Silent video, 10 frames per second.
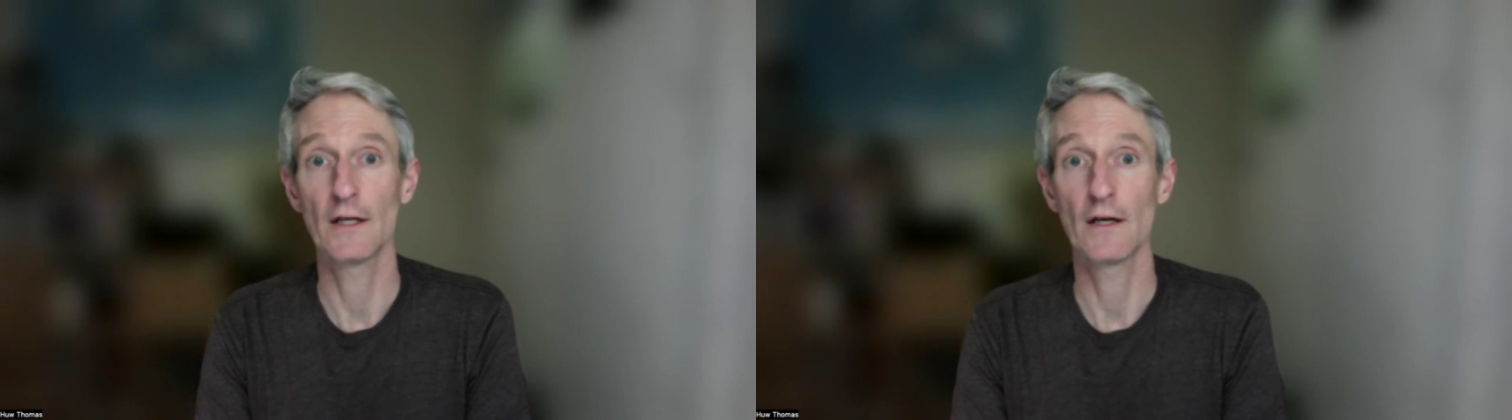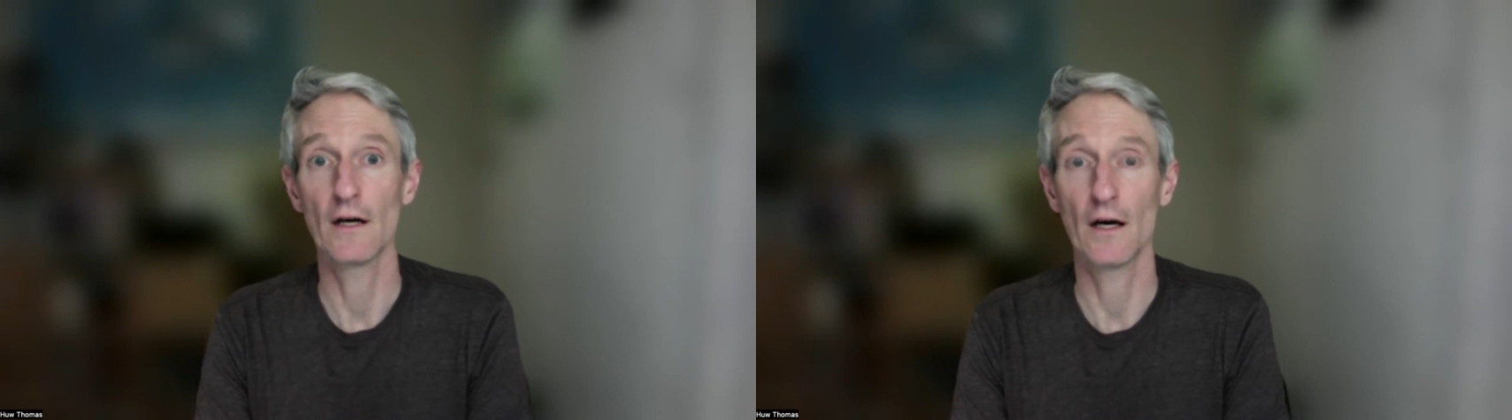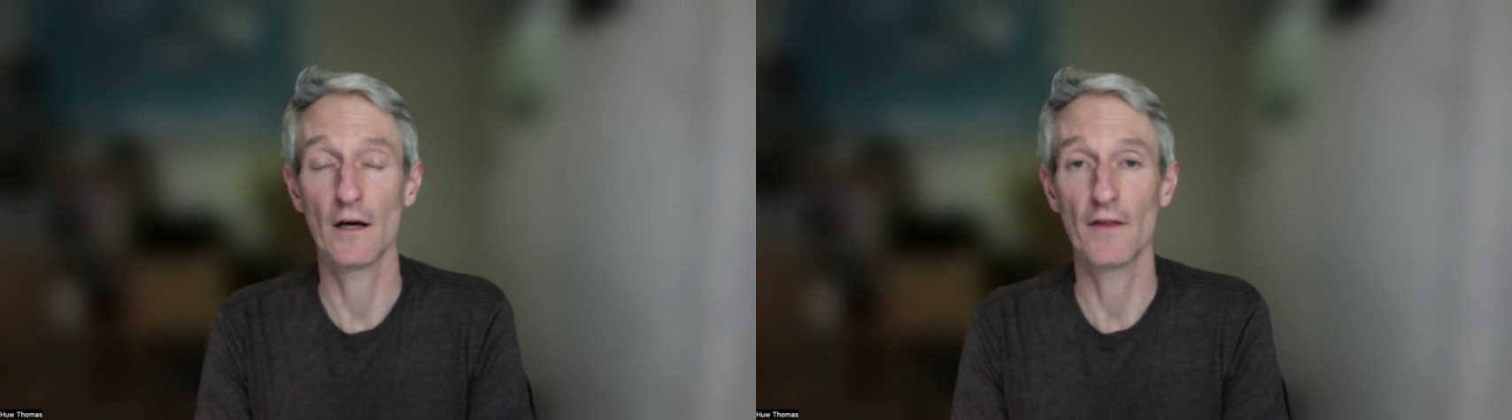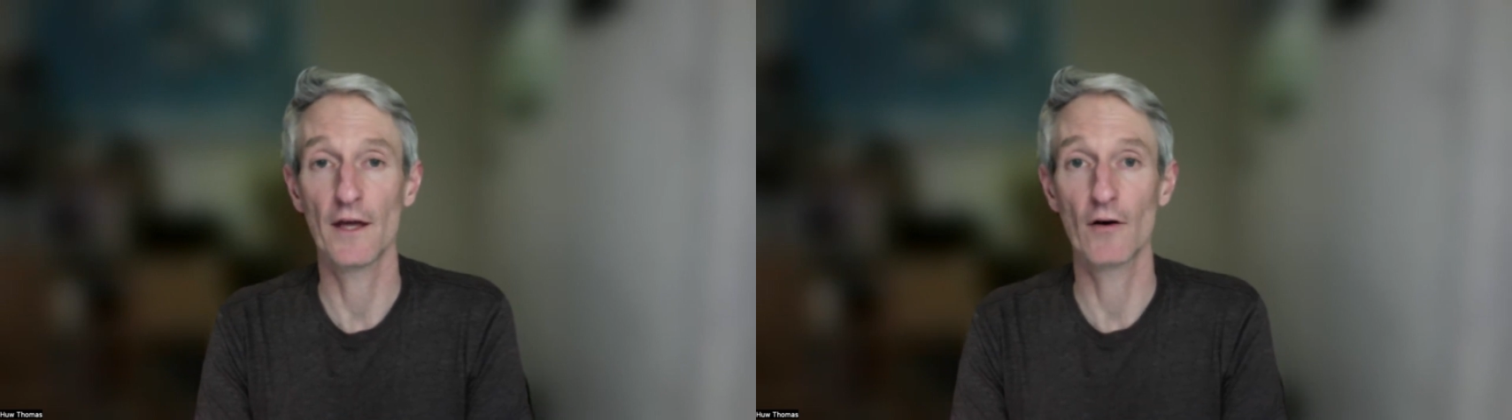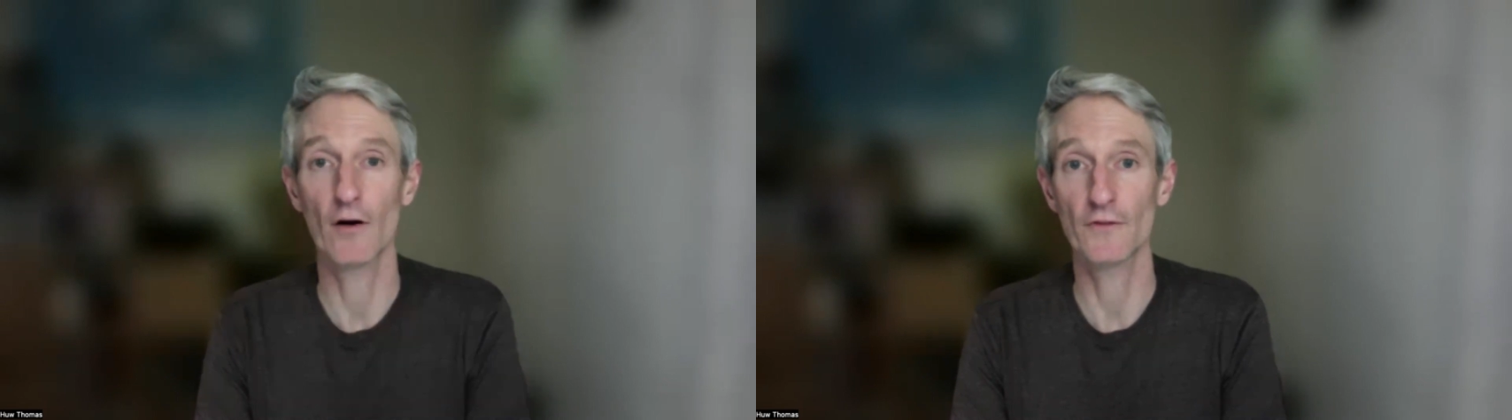
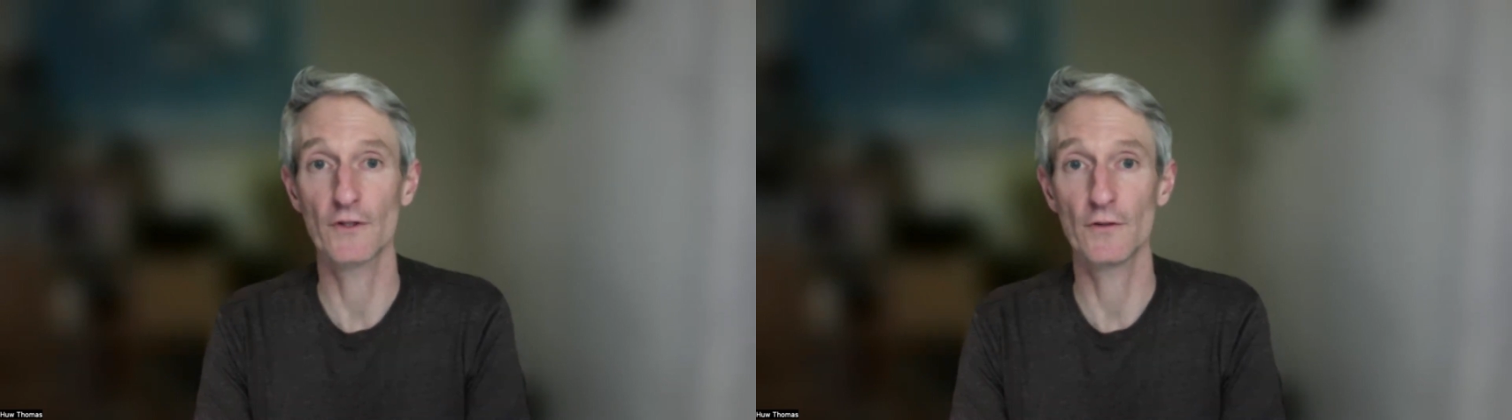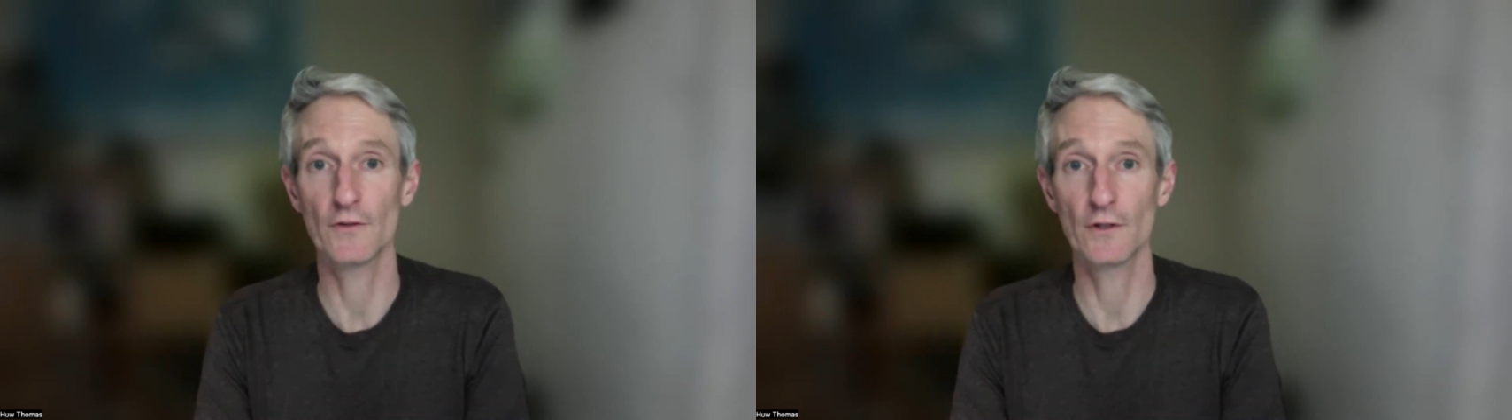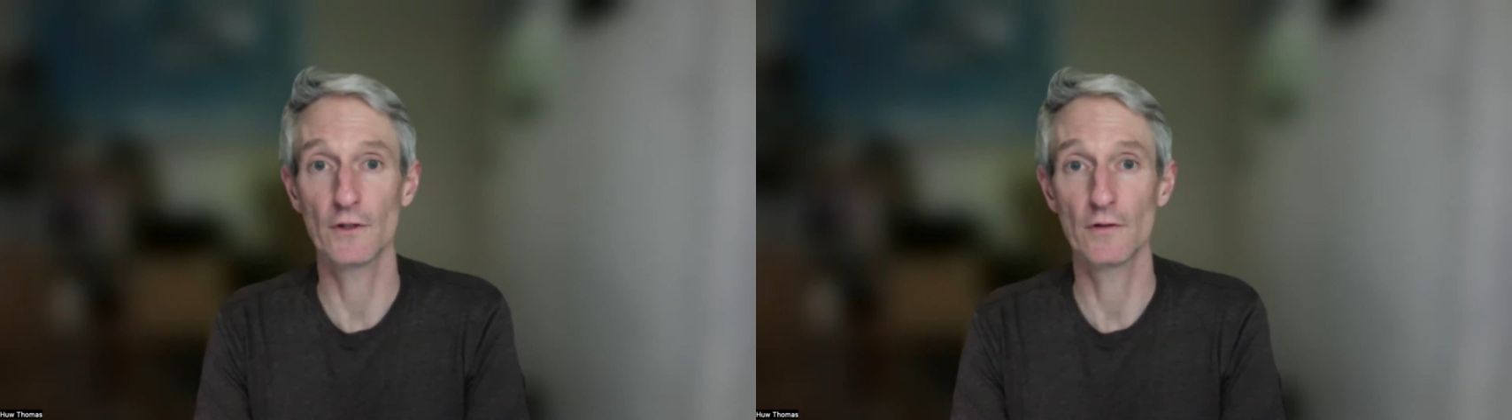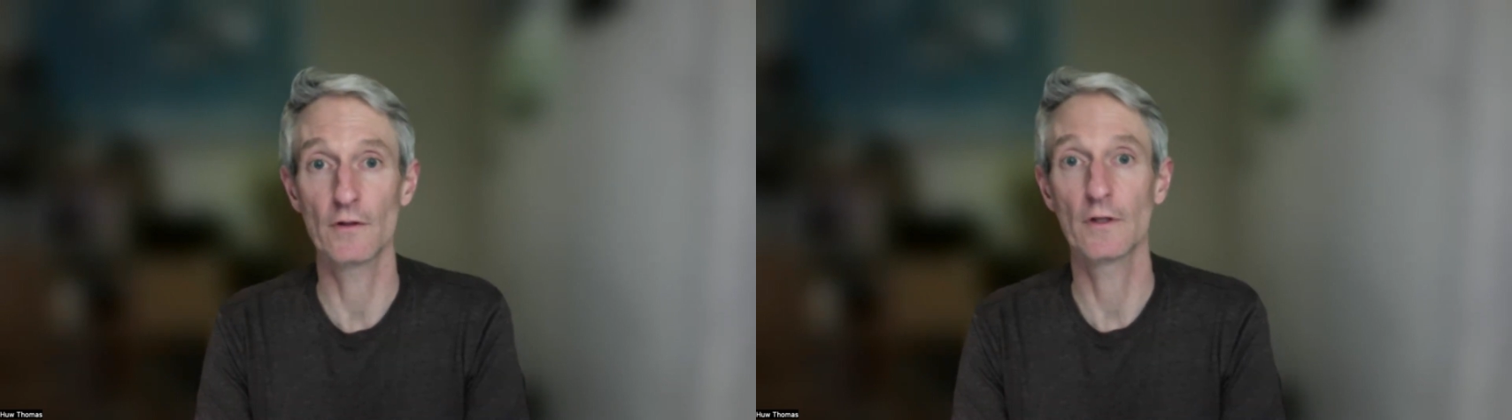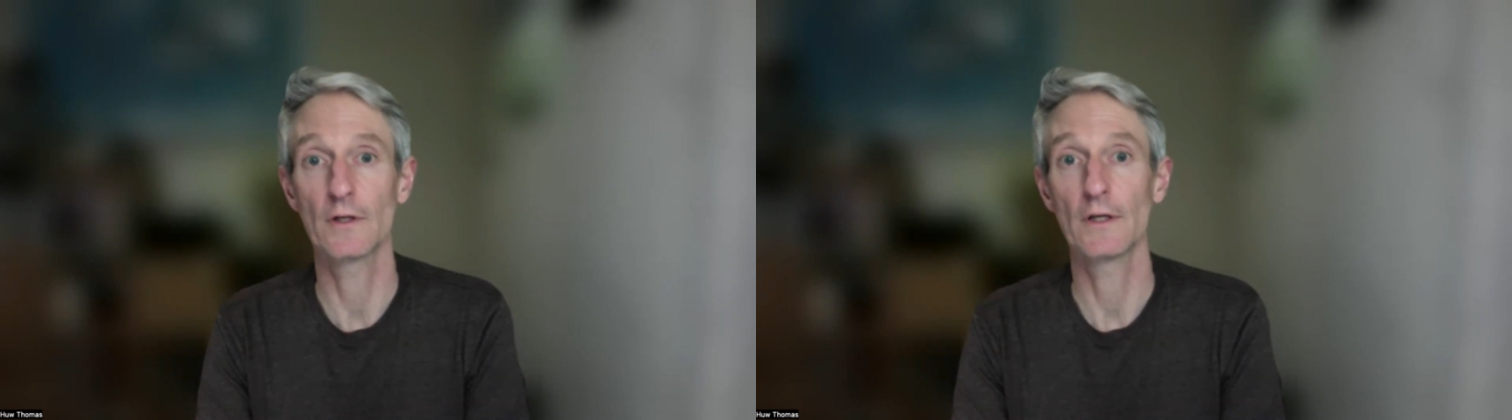Thereafter you do,
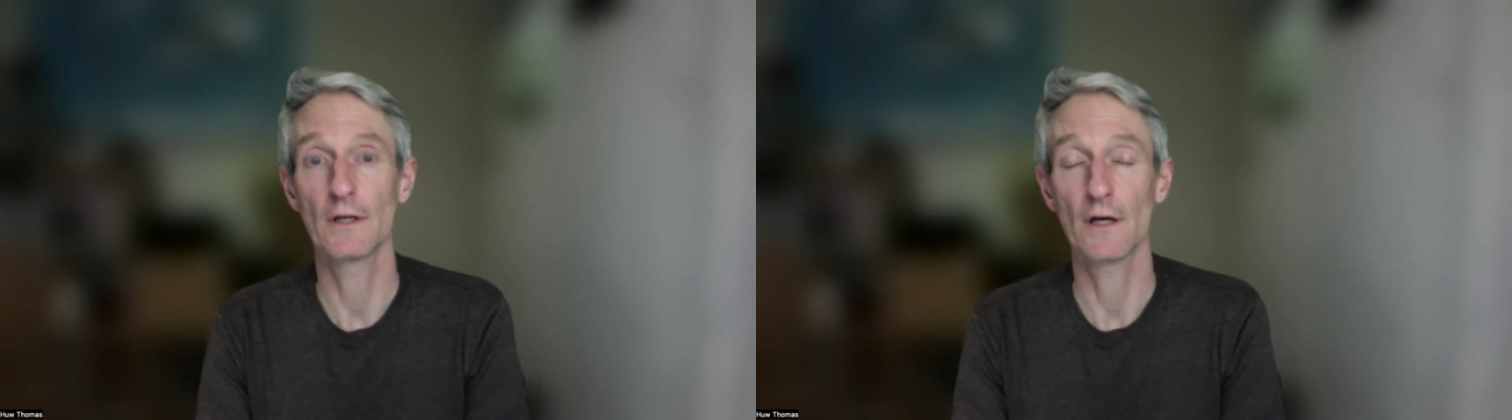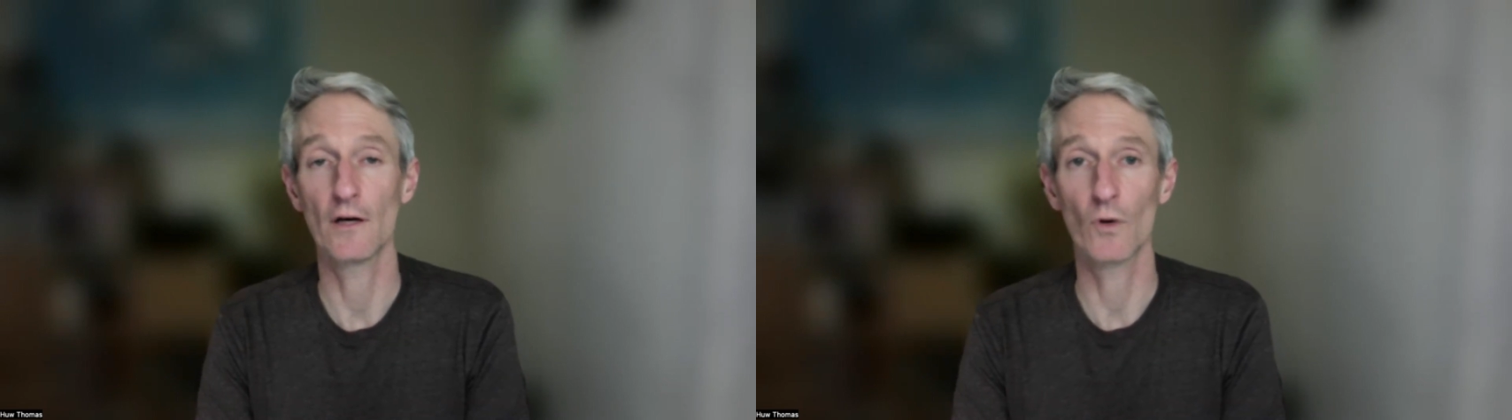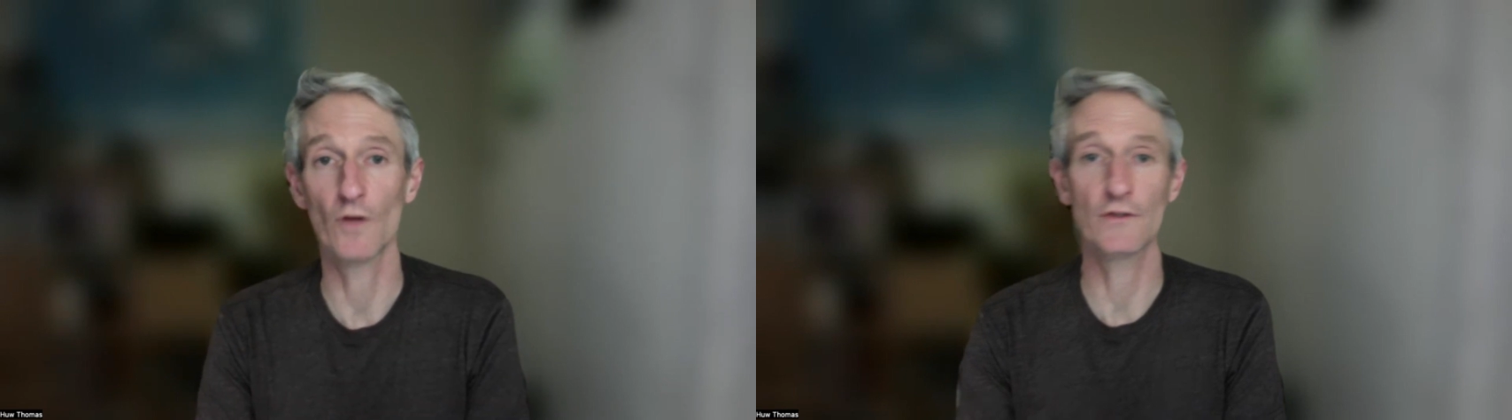whilst